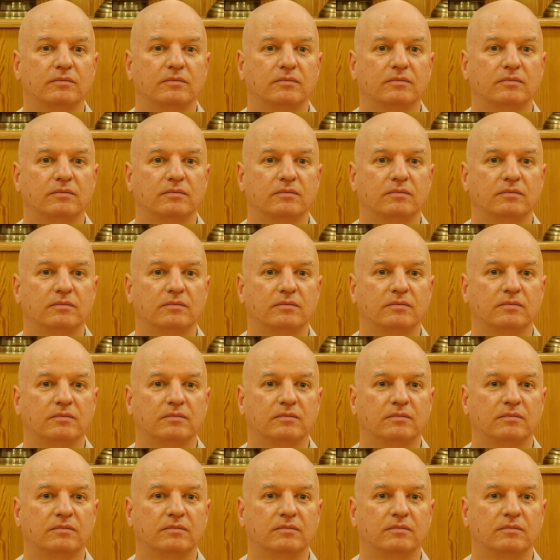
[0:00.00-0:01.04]

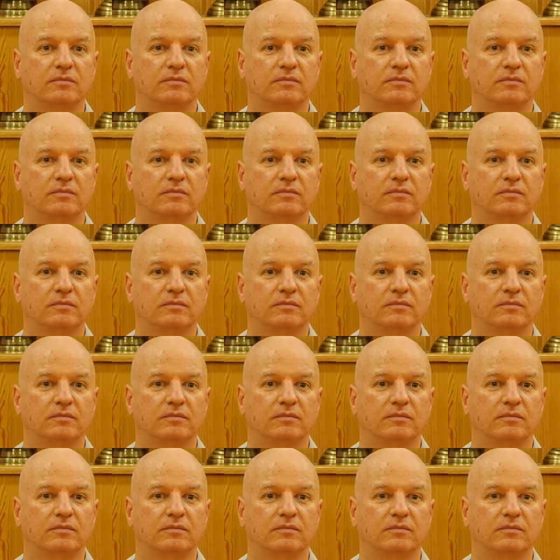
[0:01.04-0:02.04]
[no speech]